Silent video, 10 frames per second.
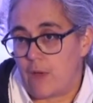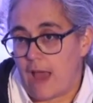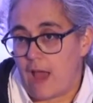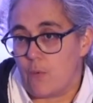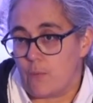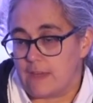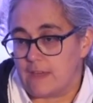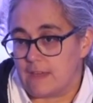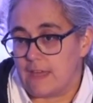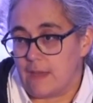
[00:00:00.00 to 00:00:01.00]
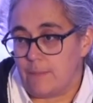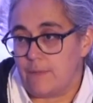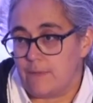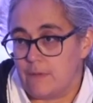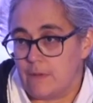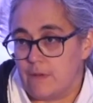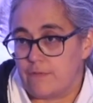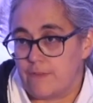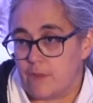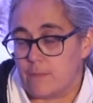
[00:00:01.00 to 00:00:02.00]
how we could keep
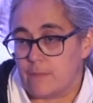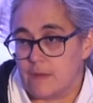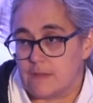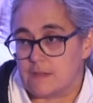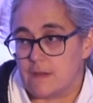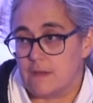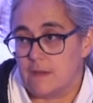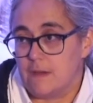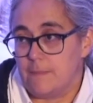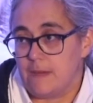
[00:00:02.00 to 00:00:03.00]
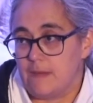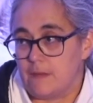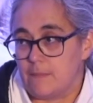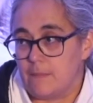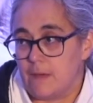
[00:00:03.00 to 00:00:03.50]
film as a medium